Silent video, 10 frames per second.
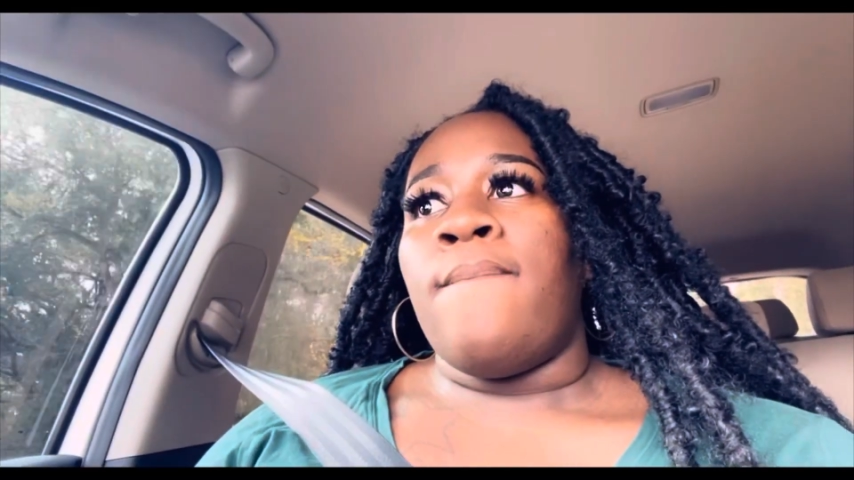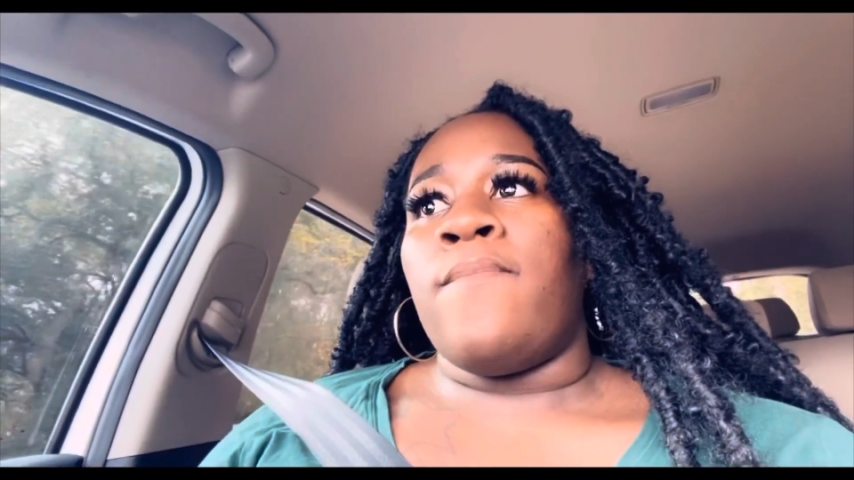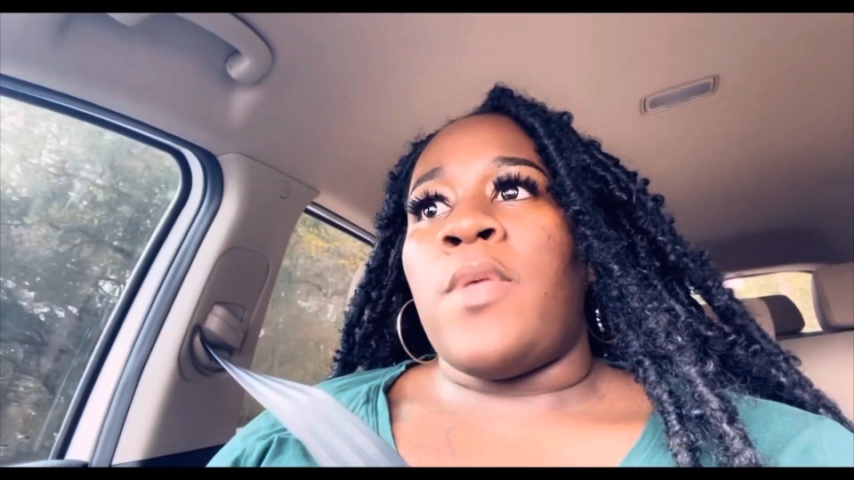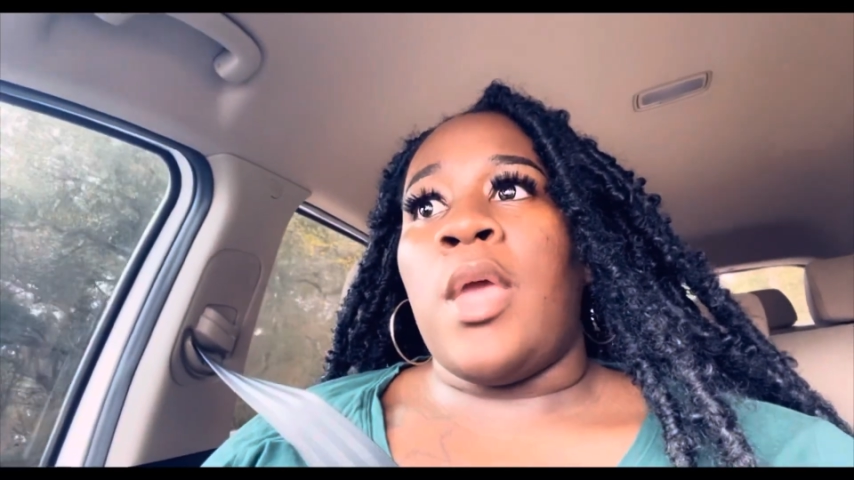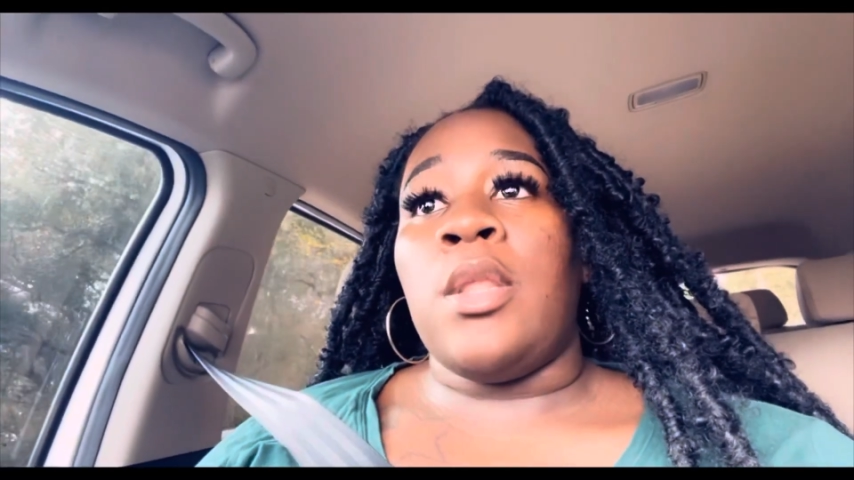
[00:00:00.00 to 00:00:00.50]

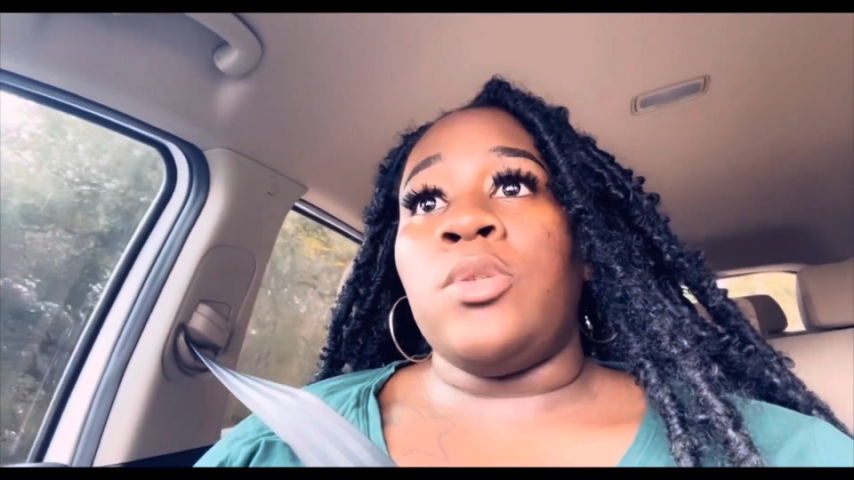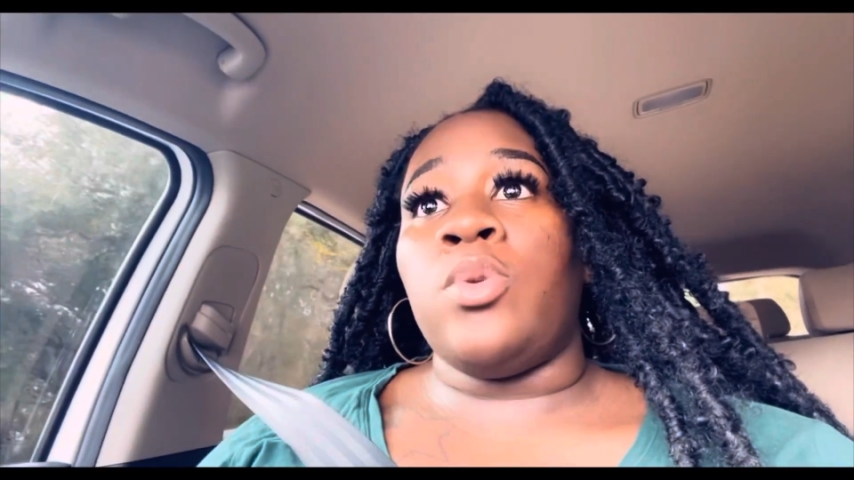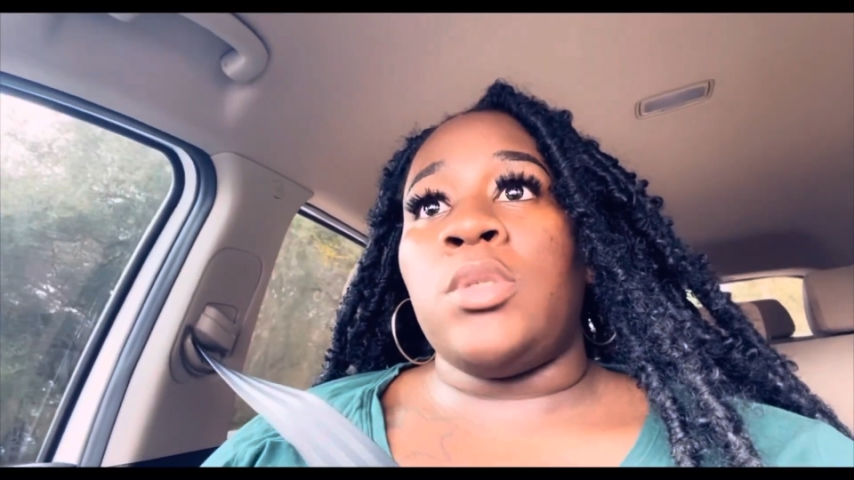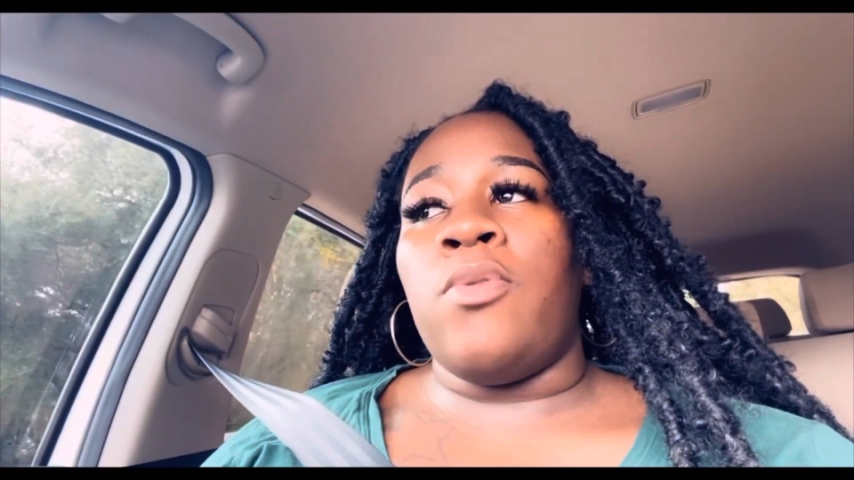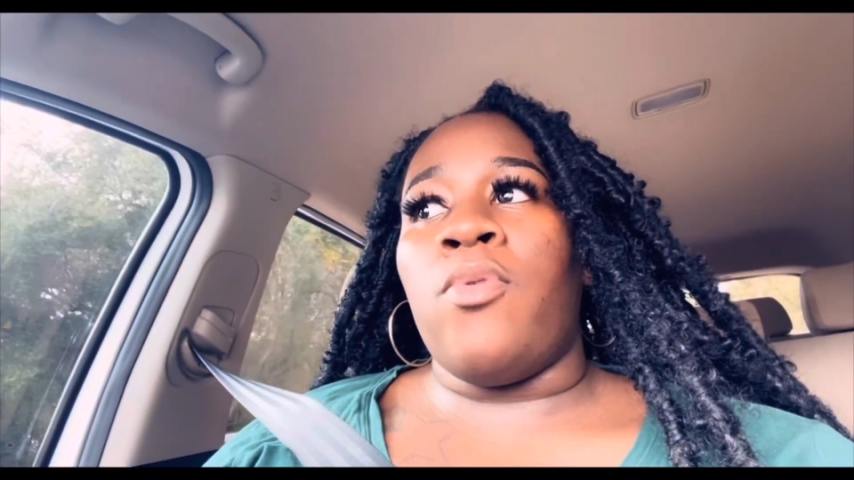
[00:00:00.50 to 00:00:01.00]
that this
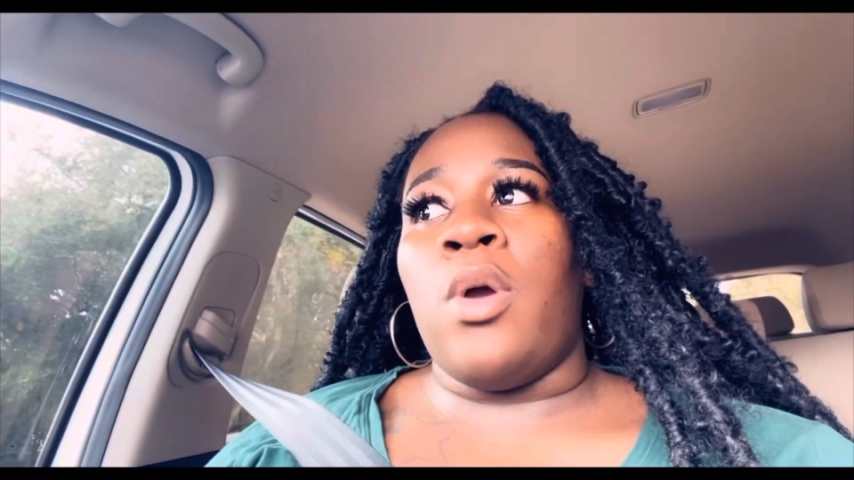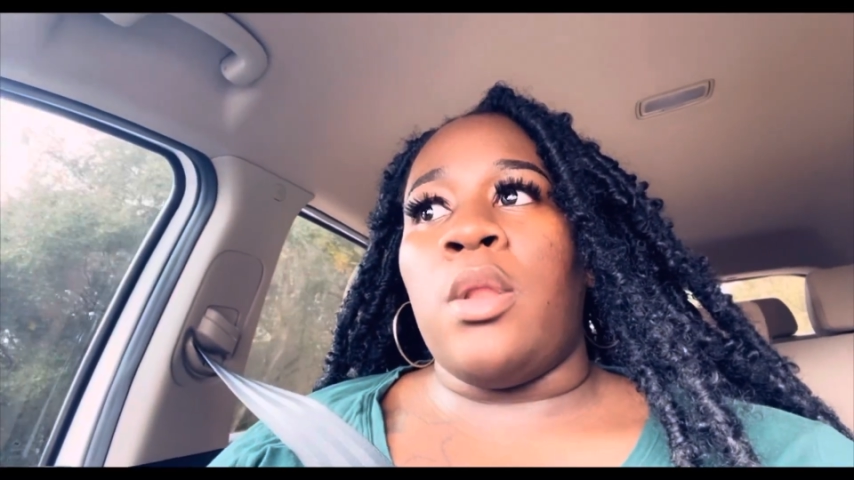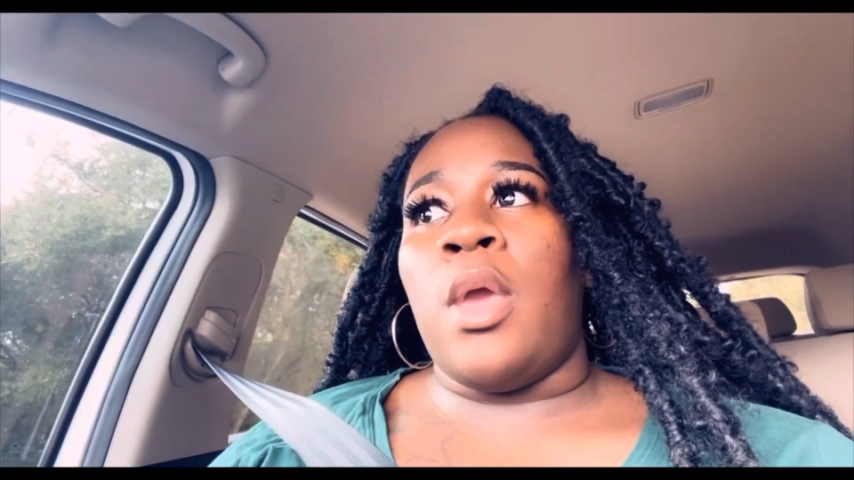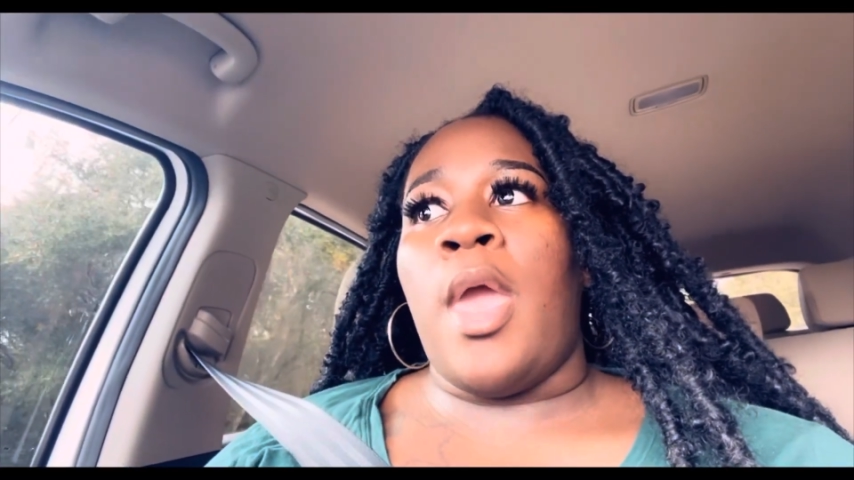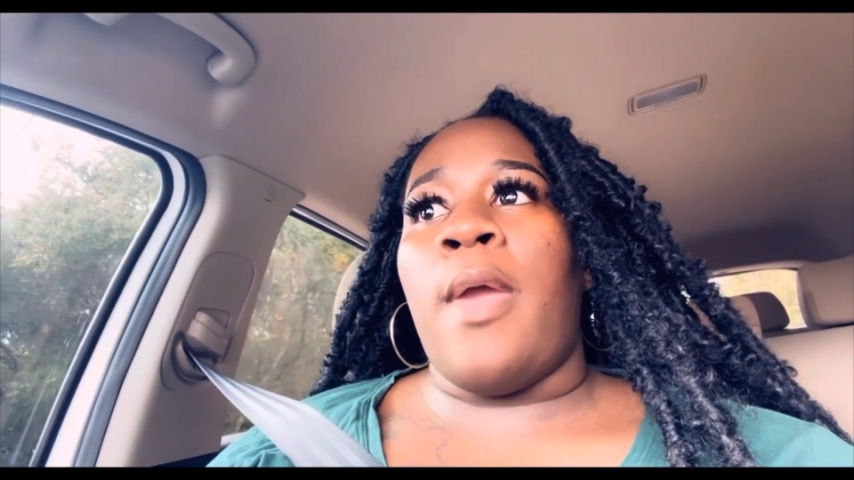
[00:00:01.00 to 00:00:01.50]
was even going
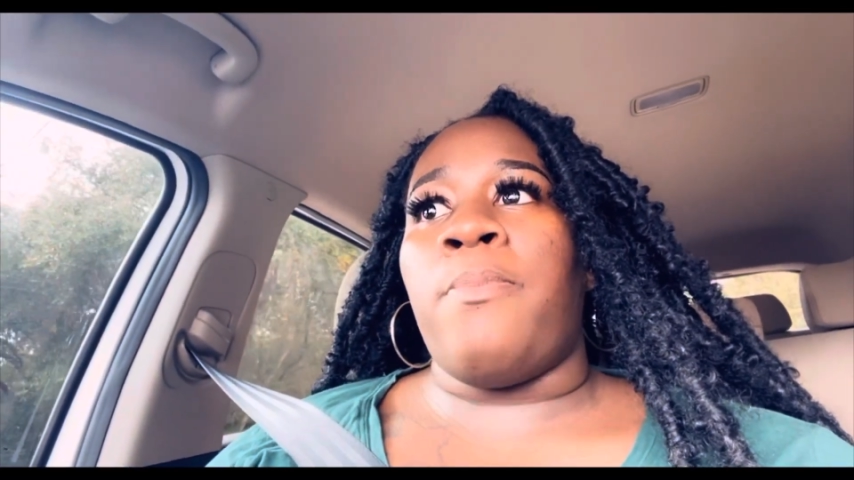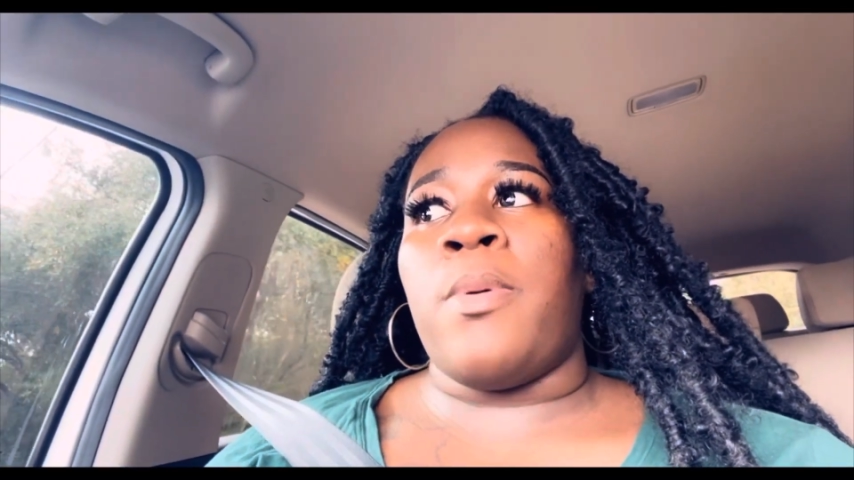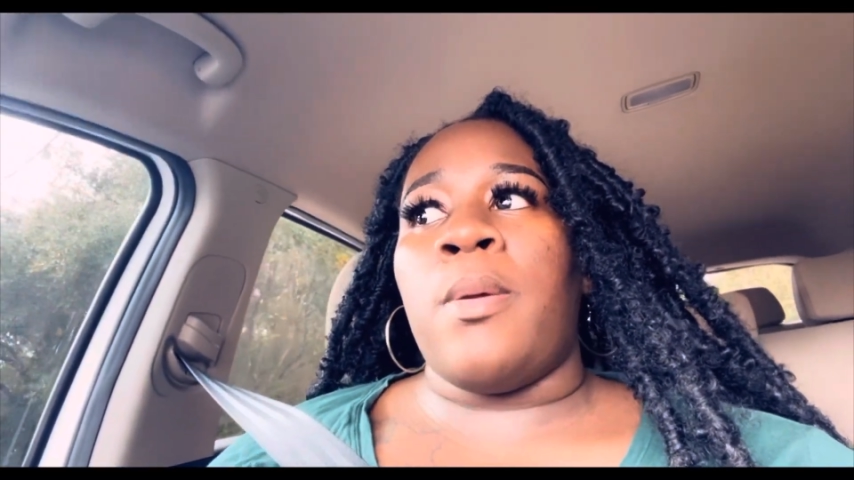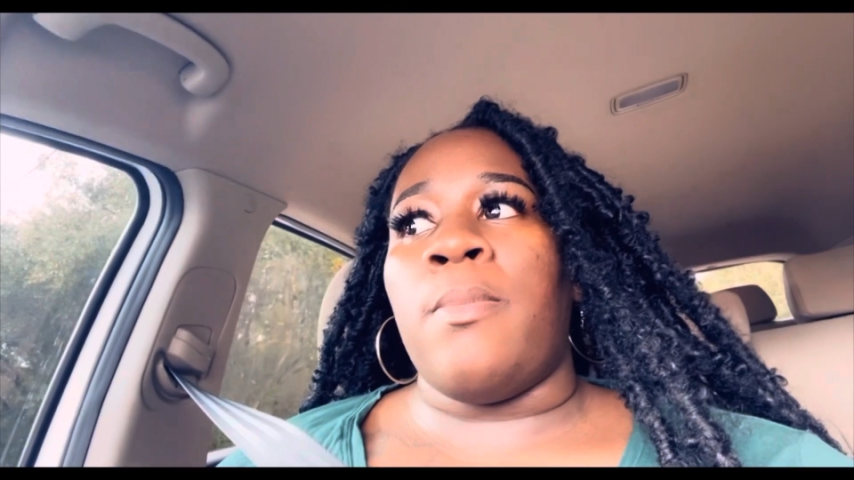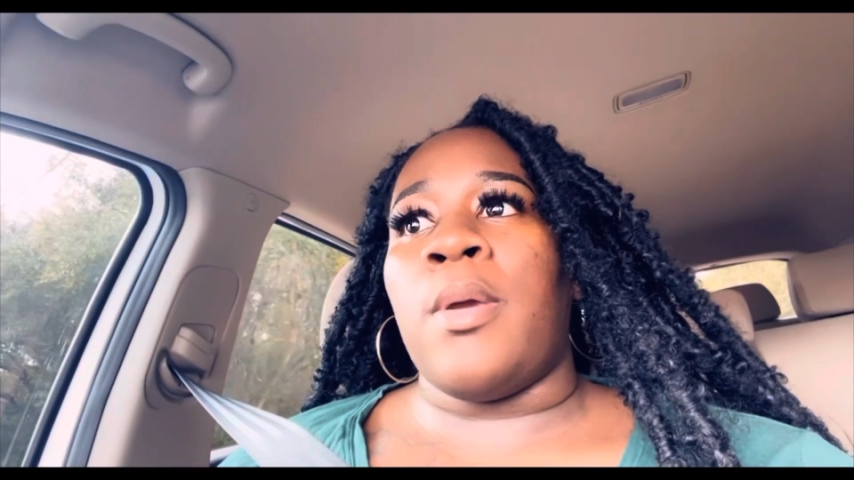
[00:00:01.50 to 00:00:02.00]
to happen